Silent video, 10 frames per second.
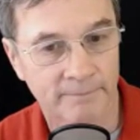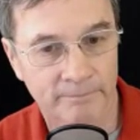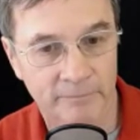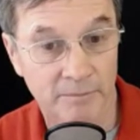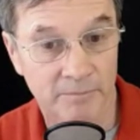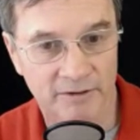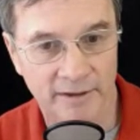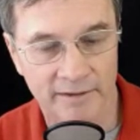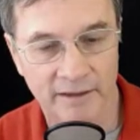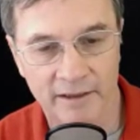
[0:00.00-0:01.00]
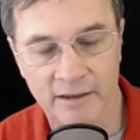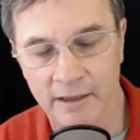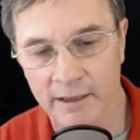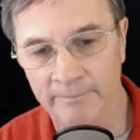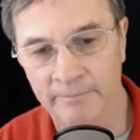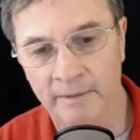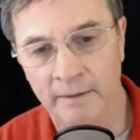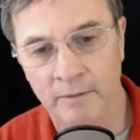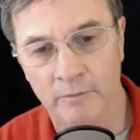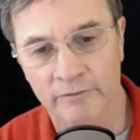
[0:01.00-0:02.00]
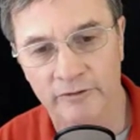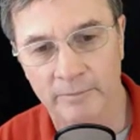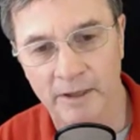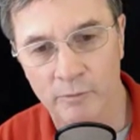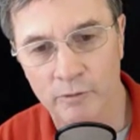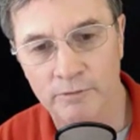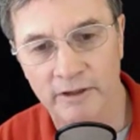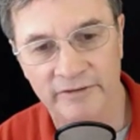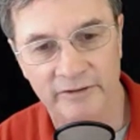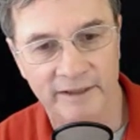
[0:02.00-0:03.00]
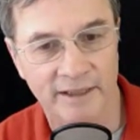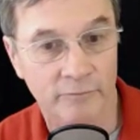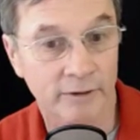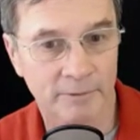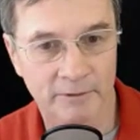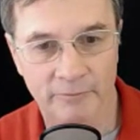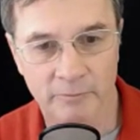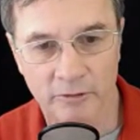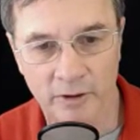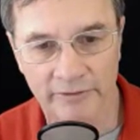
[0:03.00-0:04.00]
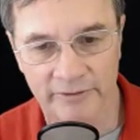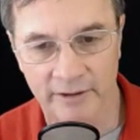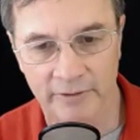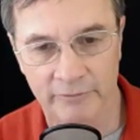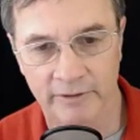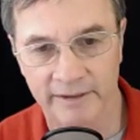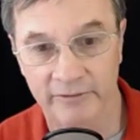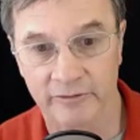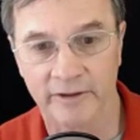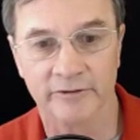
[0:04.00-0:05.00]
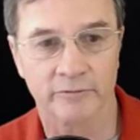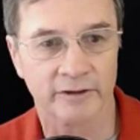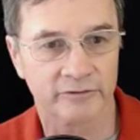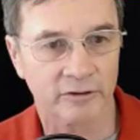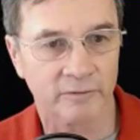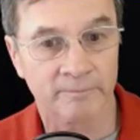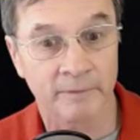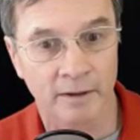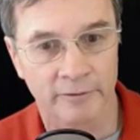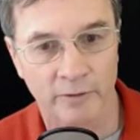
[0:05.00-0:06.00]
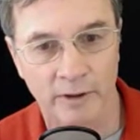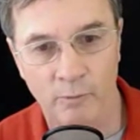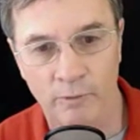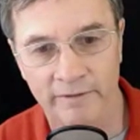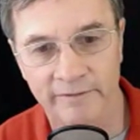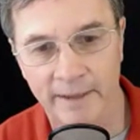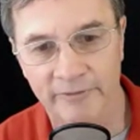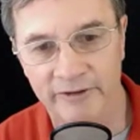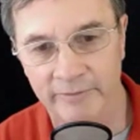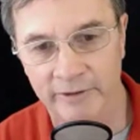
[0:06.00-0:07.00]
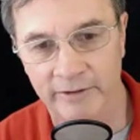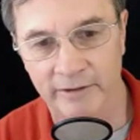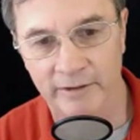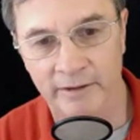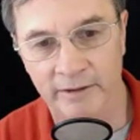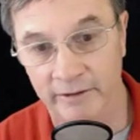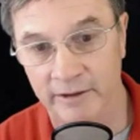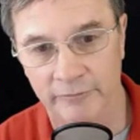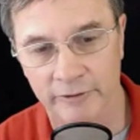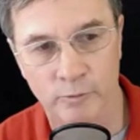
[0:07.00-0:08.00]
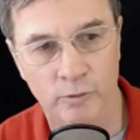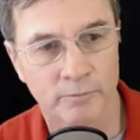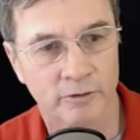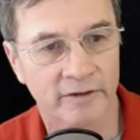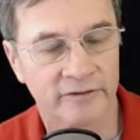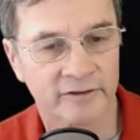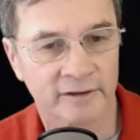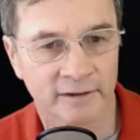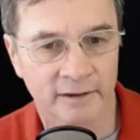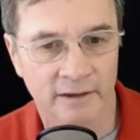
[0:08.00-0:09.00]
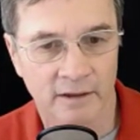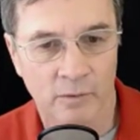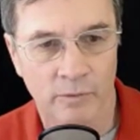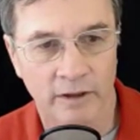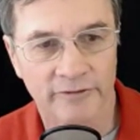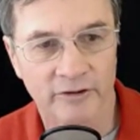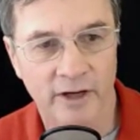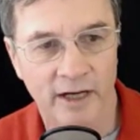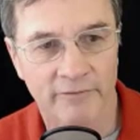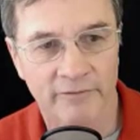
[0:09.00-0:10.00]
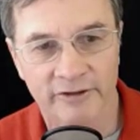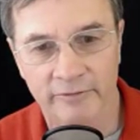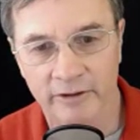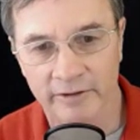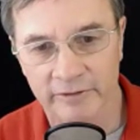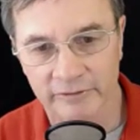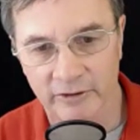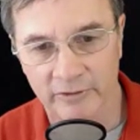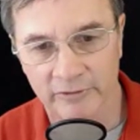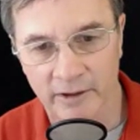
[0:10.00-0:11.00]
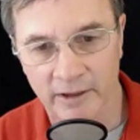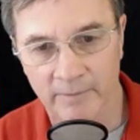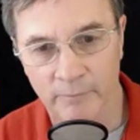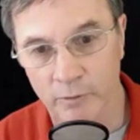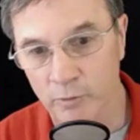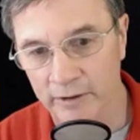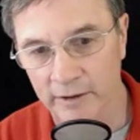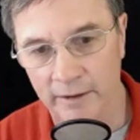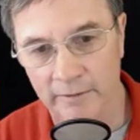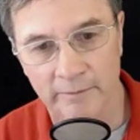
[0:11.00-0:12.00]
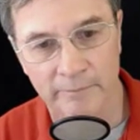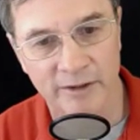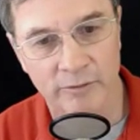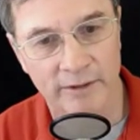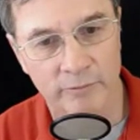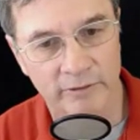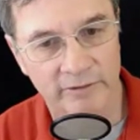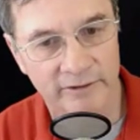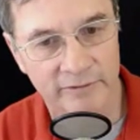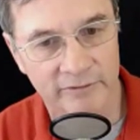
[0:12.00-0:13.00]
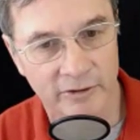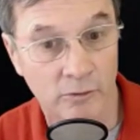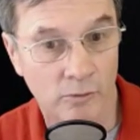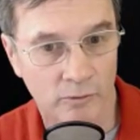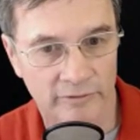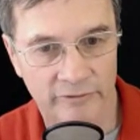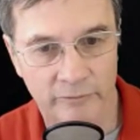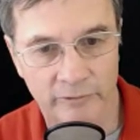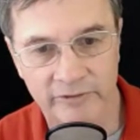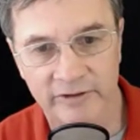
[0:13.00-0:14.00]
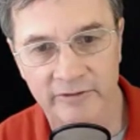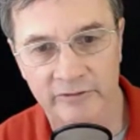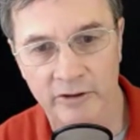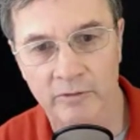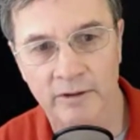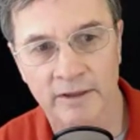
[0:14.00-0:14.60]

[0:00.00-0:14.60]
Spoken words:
WPTonic.com, which is all about WordPress and tech. We have people from across the country on that show. That's a great show. It's one of the top 7 in the country on WordPress. We also have several other shows. We're working on the Mailrite Real Estate Show, or just the Real Estate Show.